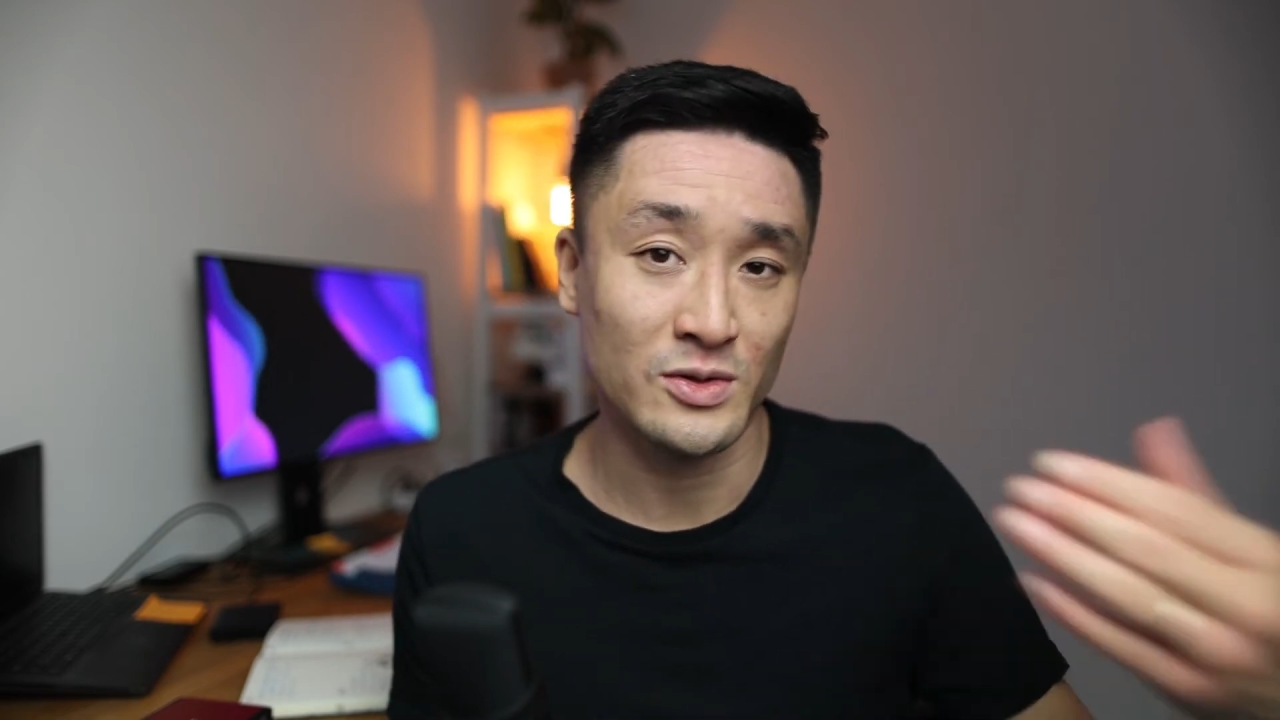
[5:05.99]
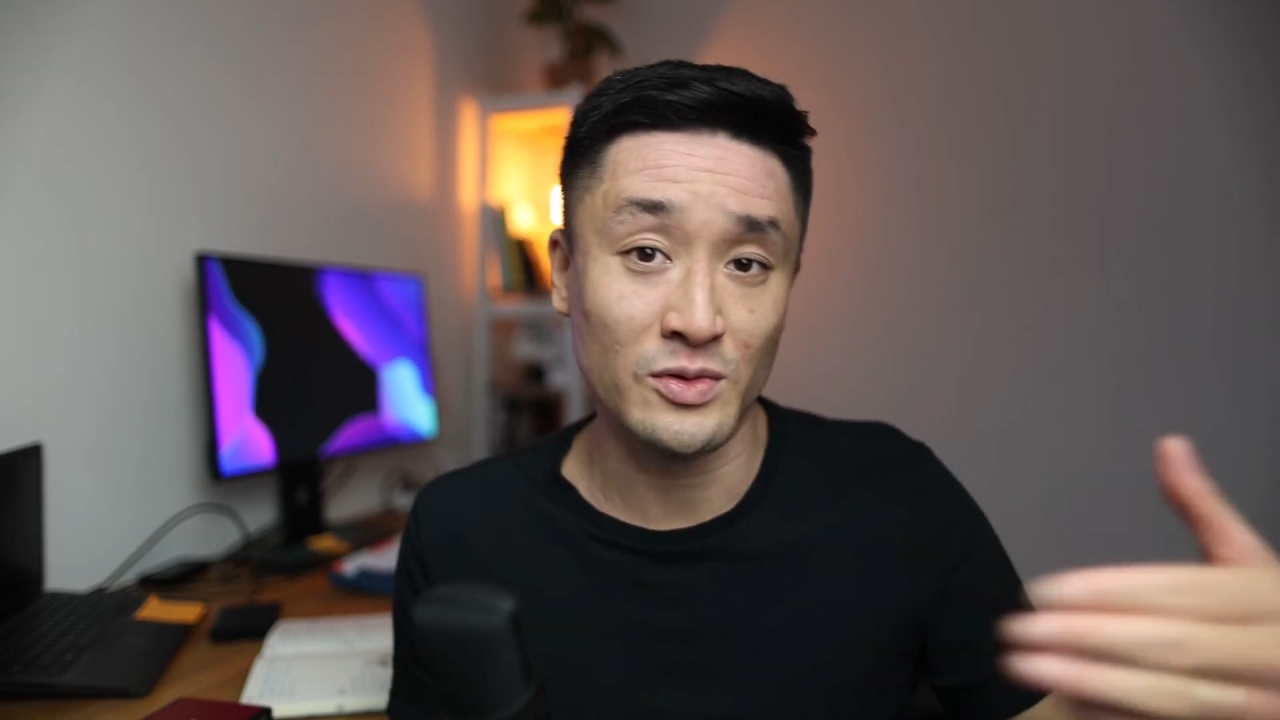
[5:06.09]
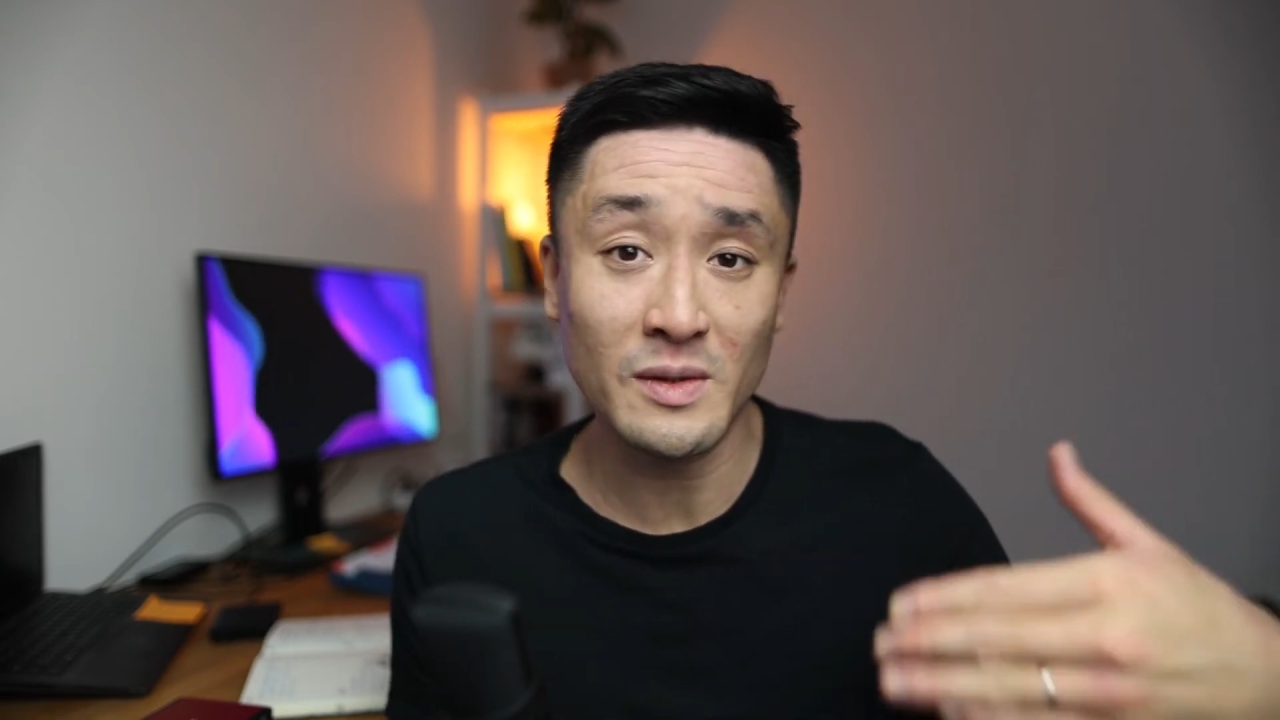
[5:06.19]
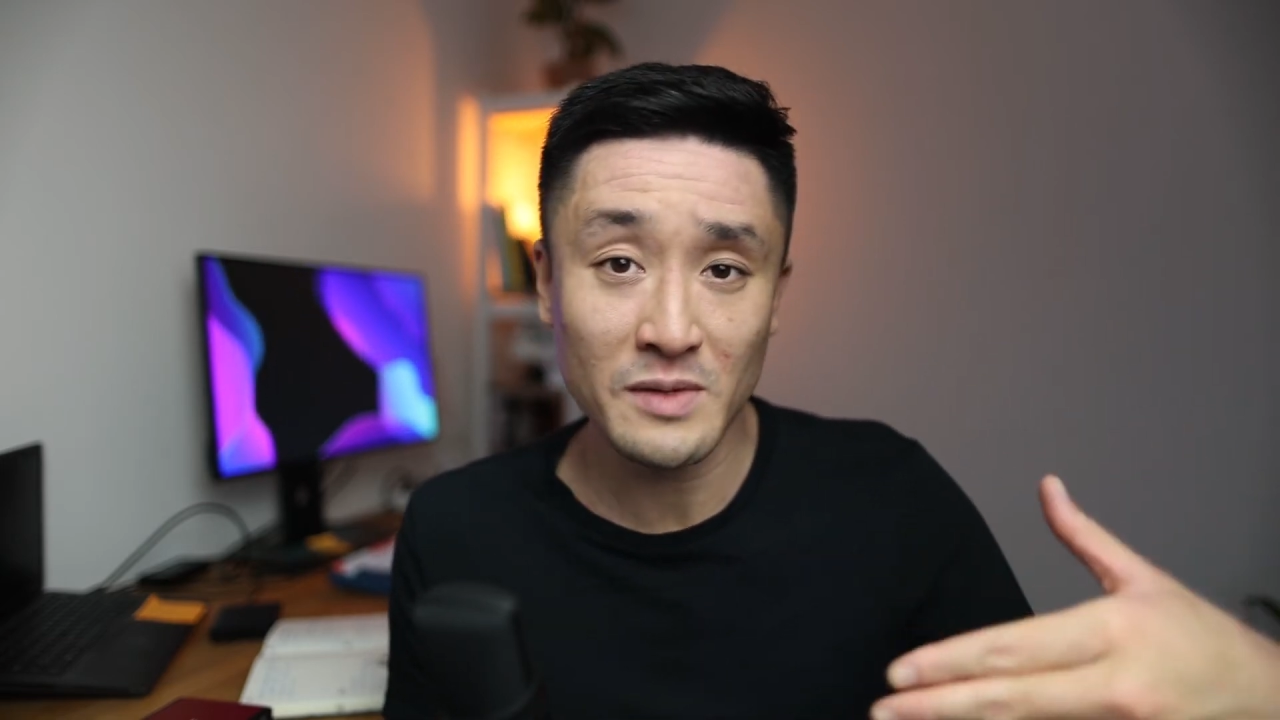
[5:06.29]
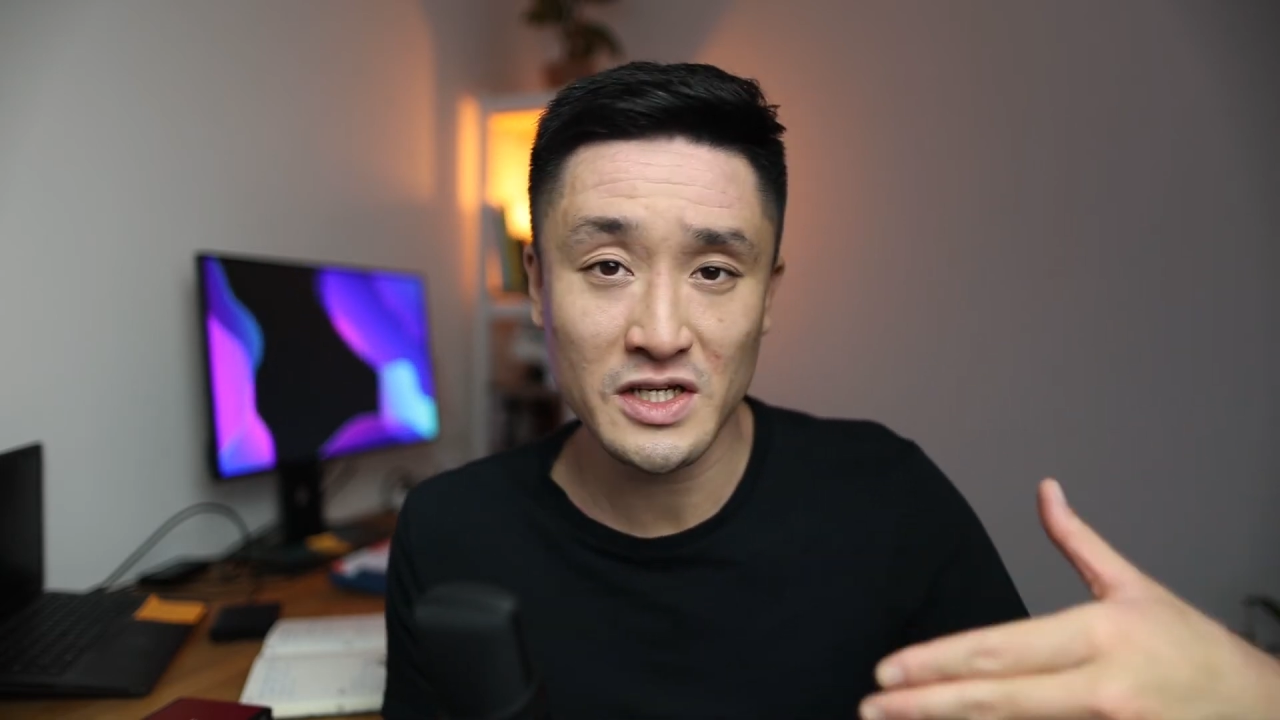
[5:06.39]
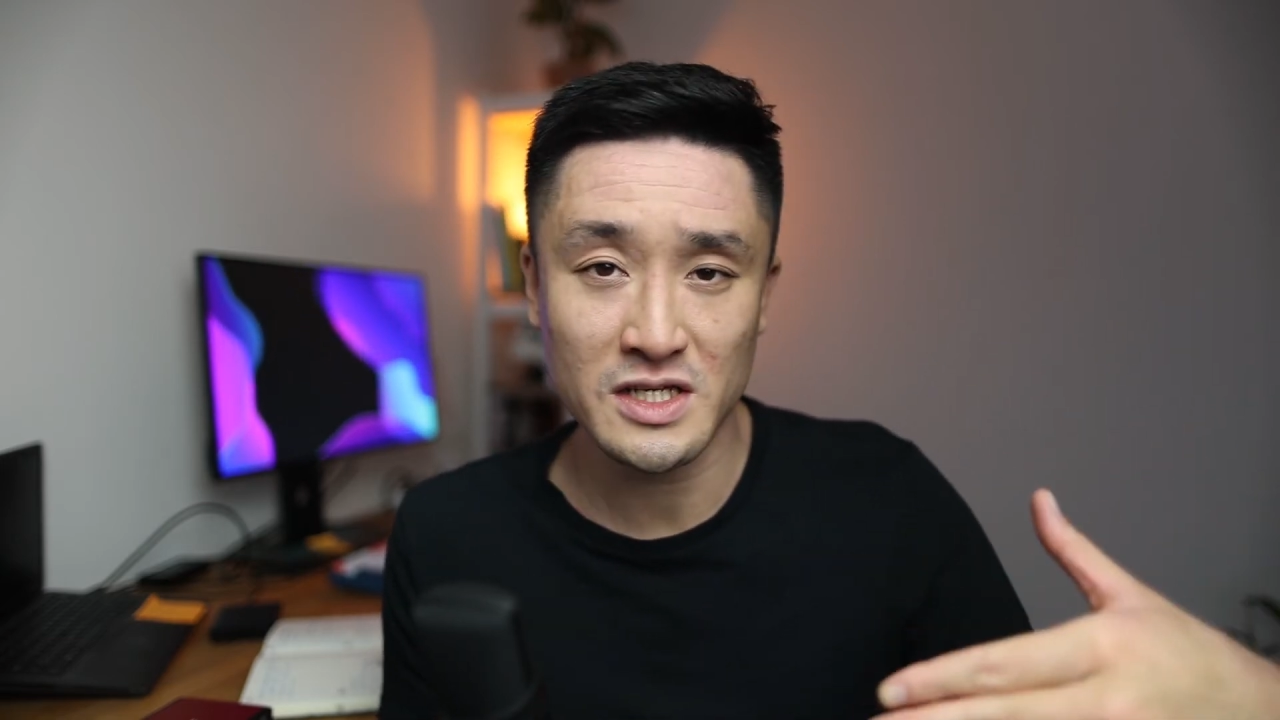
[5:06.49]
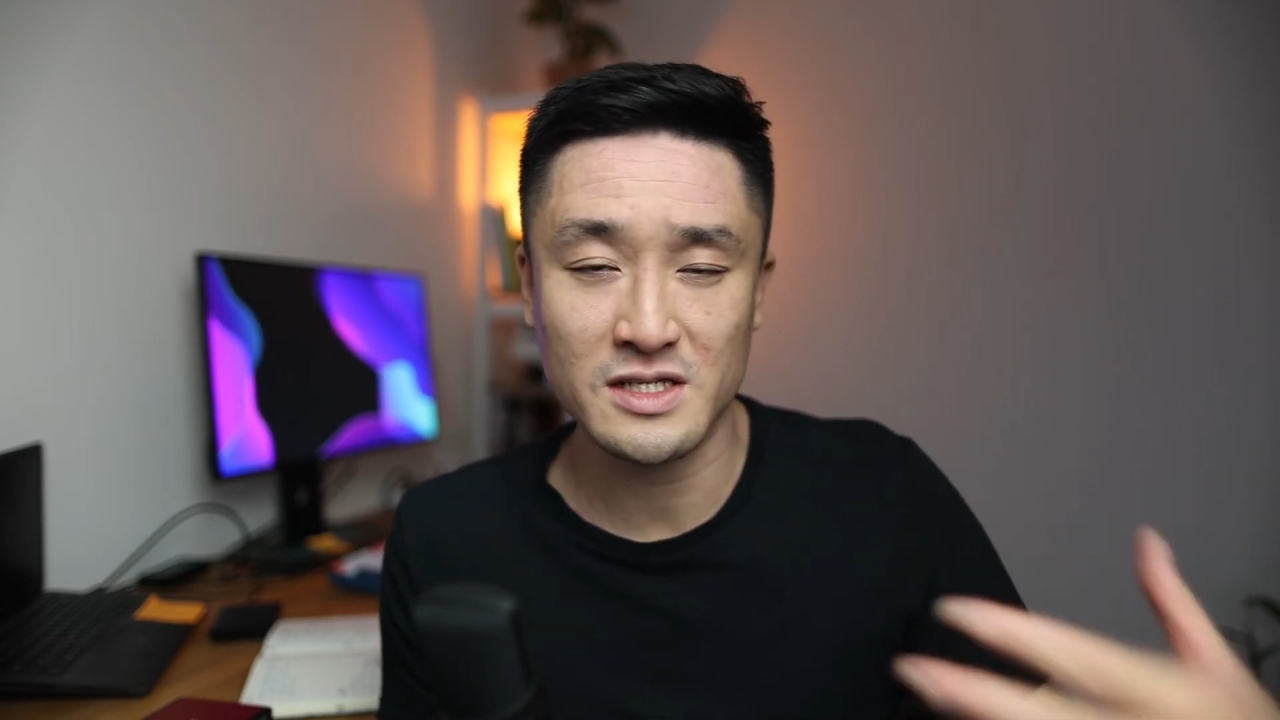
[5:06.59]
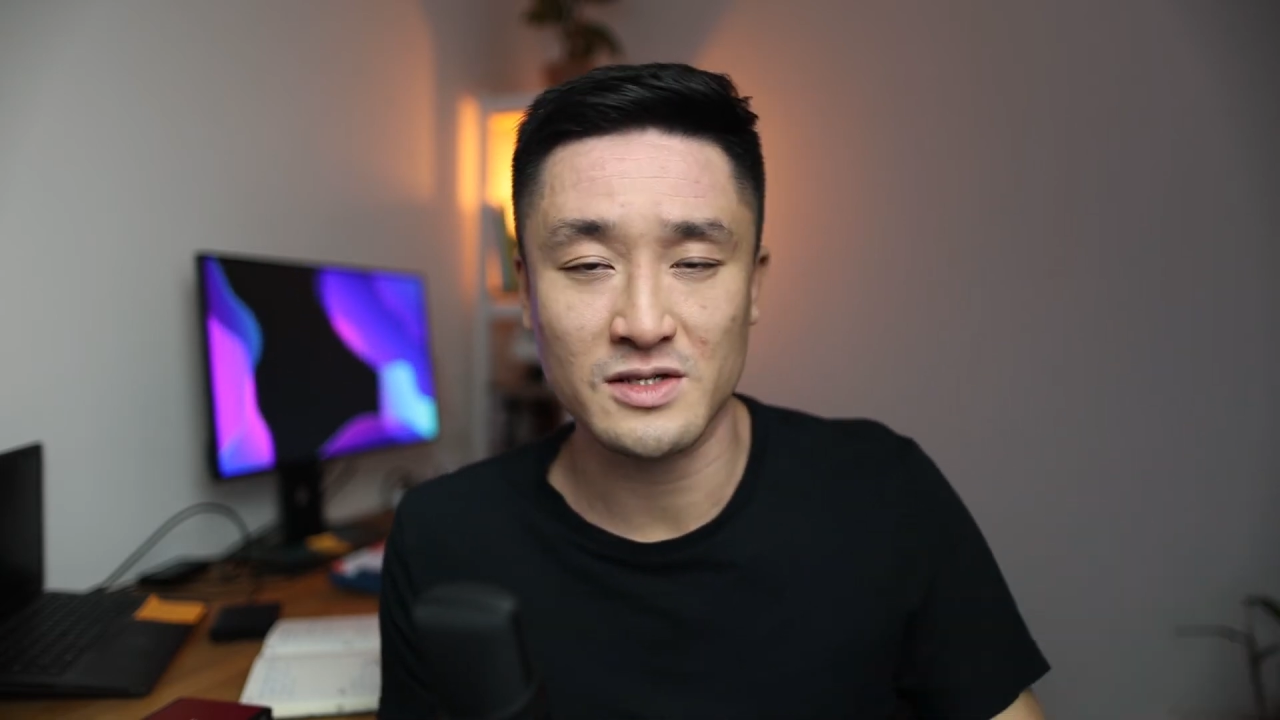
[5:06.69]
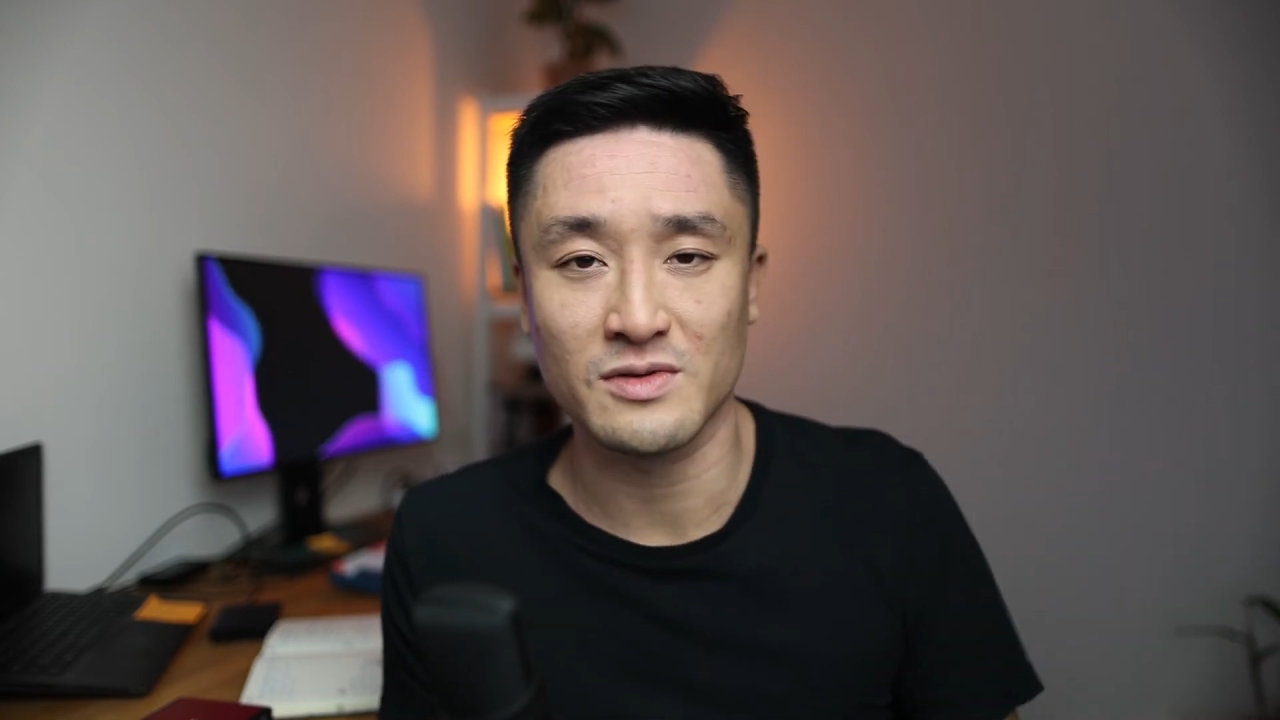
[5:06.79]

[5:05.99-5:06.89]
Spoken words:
2D images.